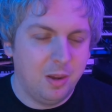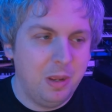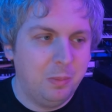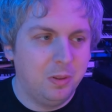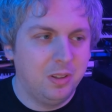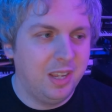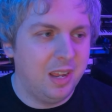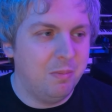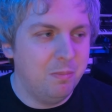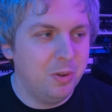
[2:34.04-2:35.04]
I'm able to
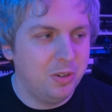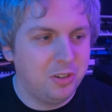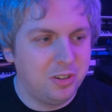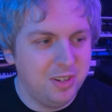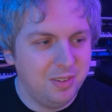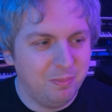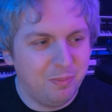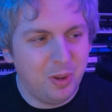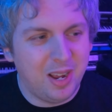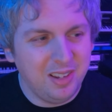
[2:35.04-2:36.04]
get much,
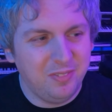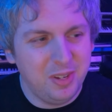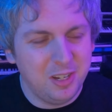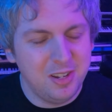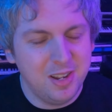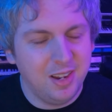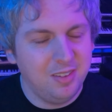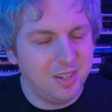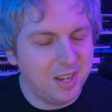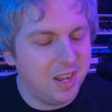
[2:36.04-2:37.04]
what I think,
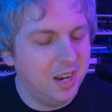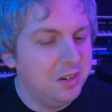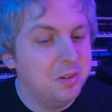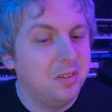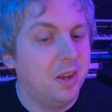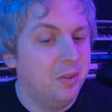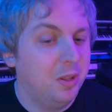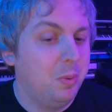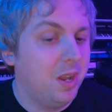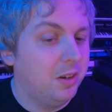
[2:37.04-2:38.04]
nicer high notes out of
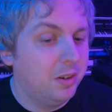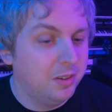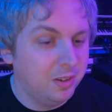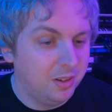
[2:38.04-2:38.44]
the piano.